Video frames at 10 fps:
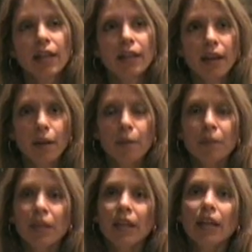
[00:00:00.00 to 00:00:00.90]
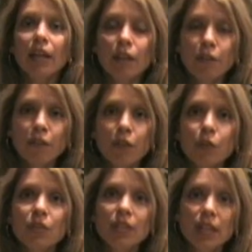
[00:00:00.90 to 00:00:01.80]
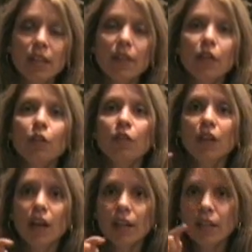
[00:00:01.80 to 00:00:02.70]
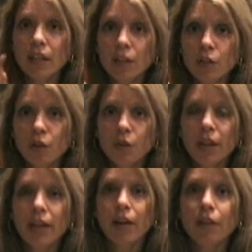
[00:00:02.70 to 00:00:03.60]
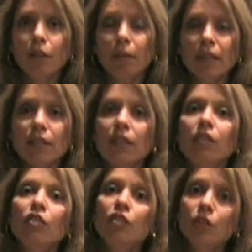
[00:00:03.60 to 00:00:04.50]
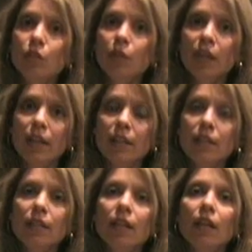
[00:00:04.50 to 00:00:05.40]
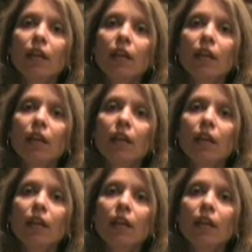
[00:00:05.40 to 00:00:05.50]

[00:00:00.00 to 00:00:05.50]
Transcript: Now, if you see that you've got an ingrown hair, the best thing to do is,